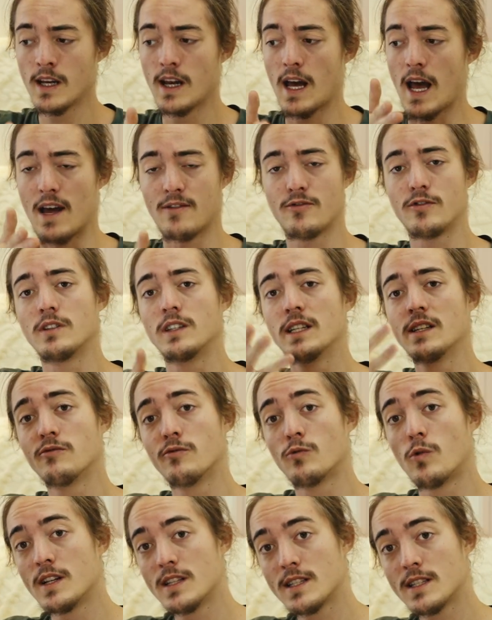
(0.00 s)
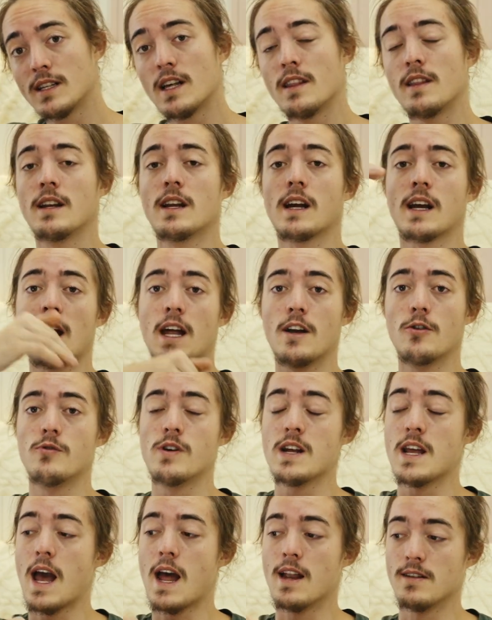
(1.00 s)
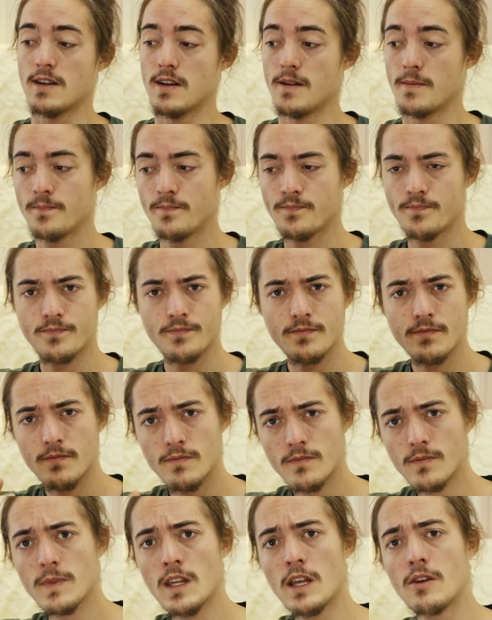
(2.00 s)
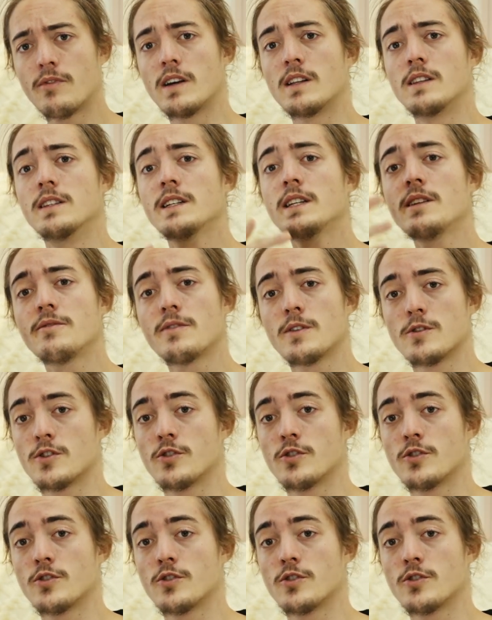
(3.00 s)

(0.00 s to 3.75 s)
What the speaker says: I have to leave once and then I can re-enter. If I leave